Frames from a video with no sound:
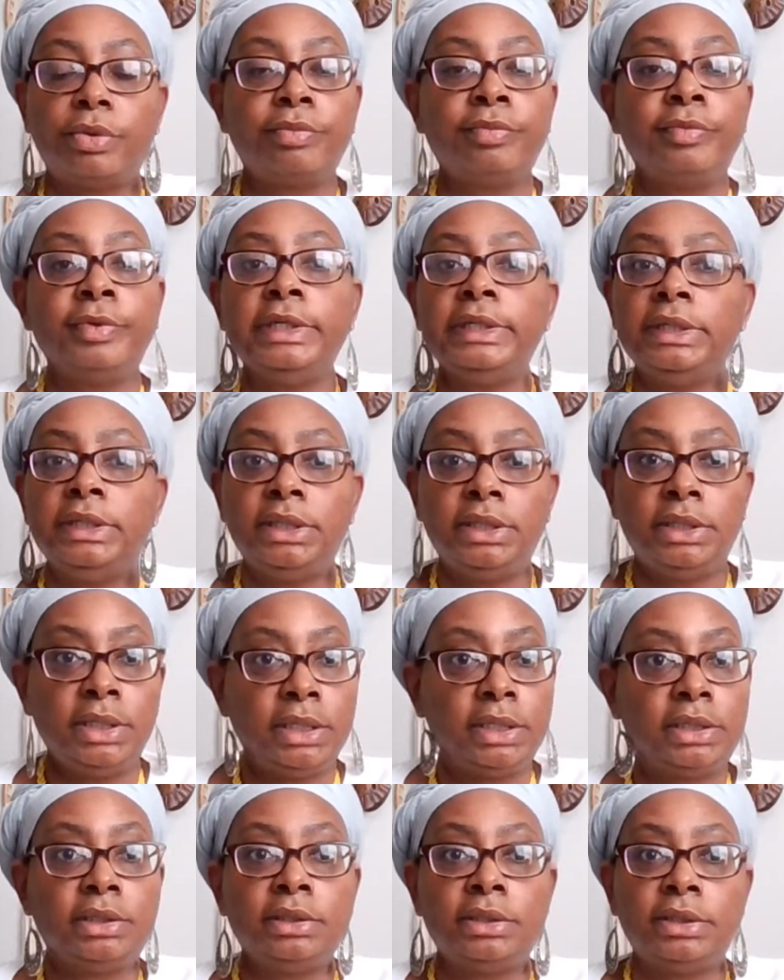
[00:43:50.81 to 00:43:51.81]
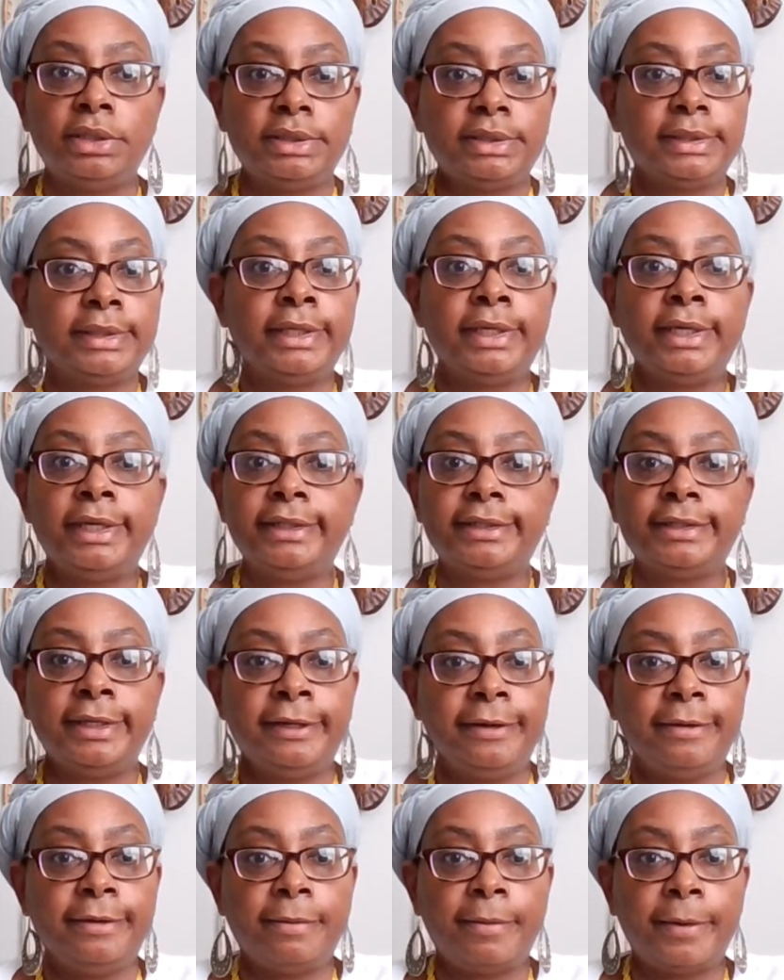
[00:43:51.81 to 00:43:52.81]
ridiculous things
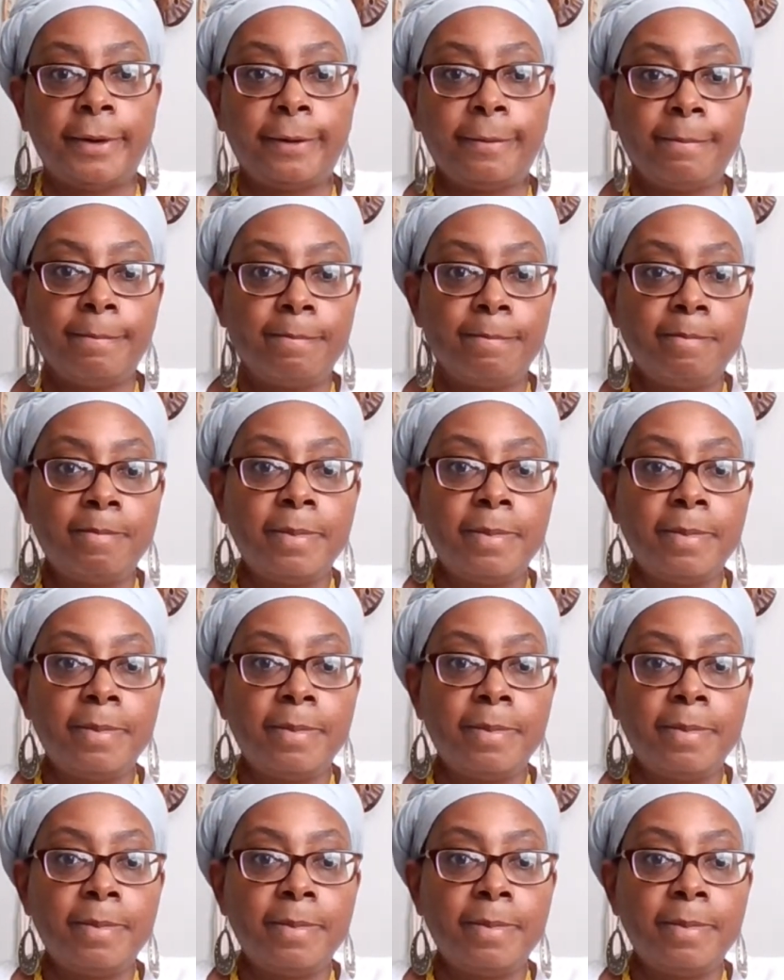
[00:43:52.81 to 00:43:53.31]
in the world.